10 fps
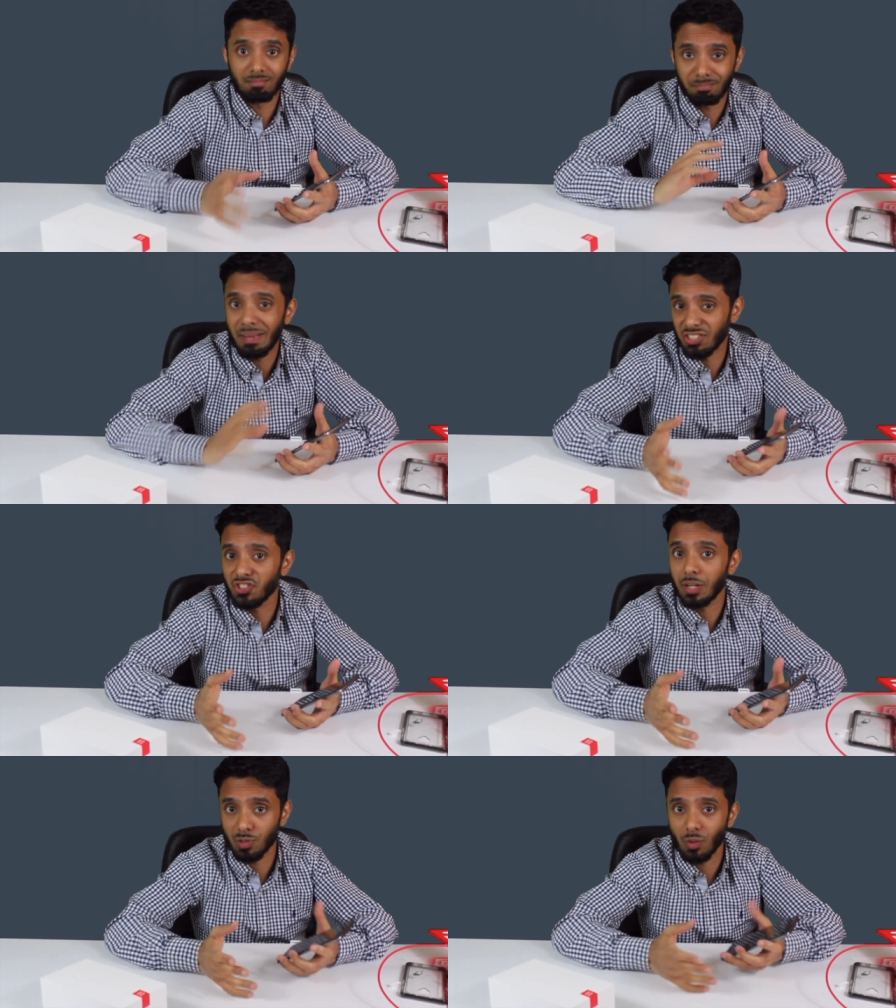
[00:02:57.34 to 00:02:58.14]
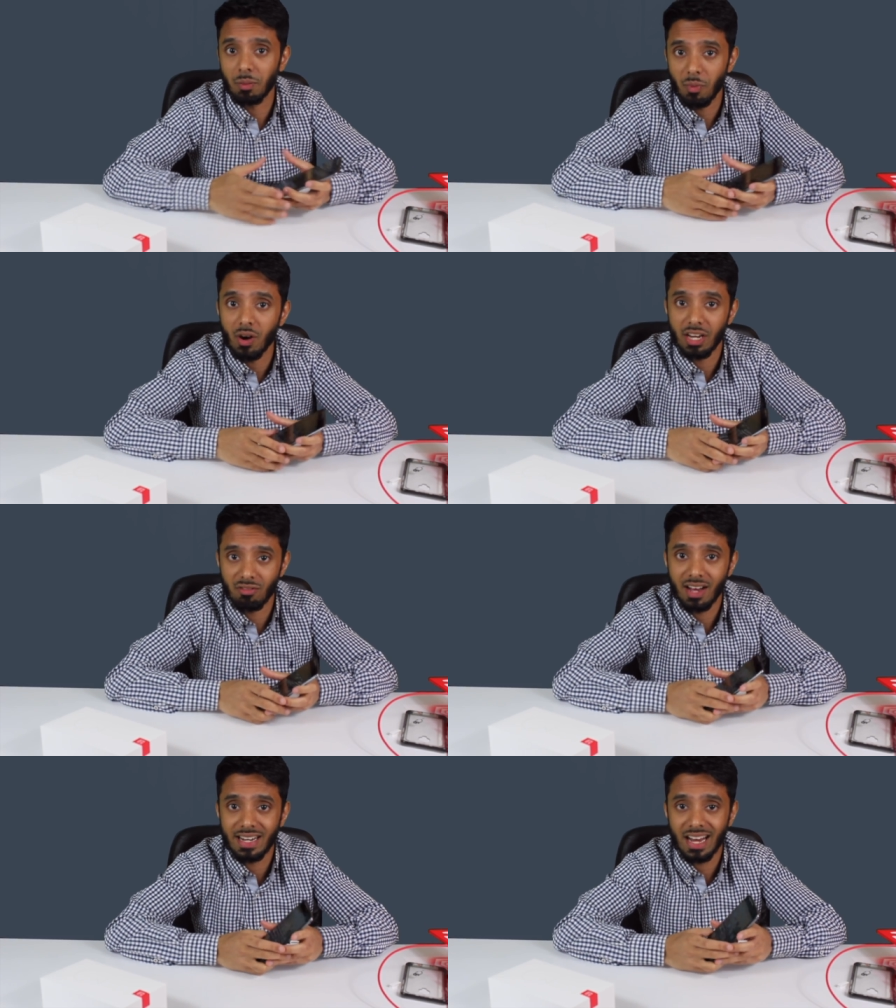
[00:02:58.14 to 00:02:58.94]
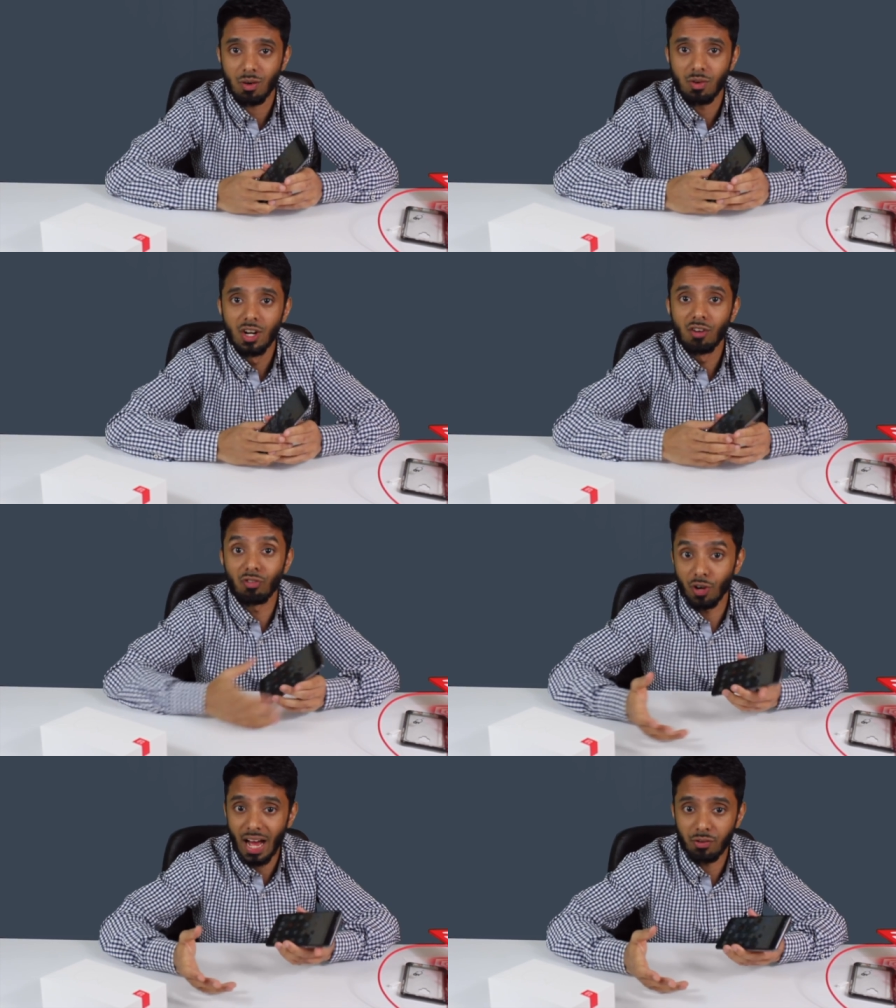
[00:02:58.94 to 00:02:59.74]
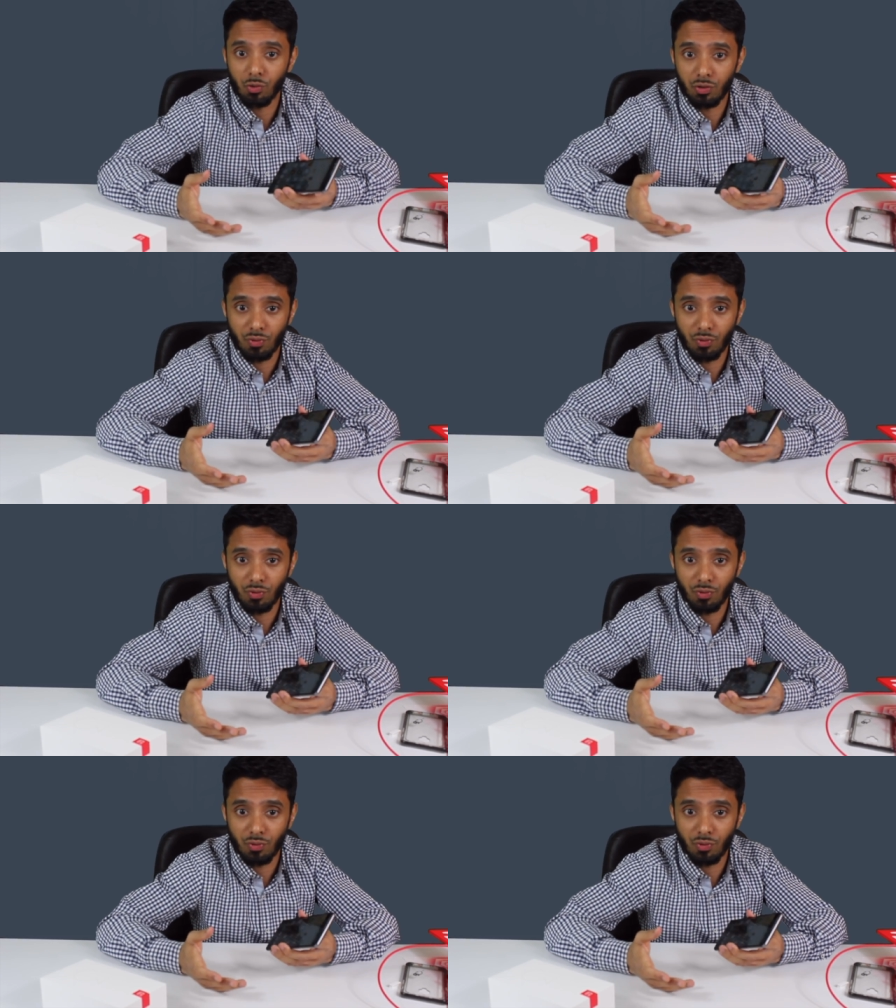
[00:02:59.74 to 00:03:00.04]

best chips on the market right now for an Android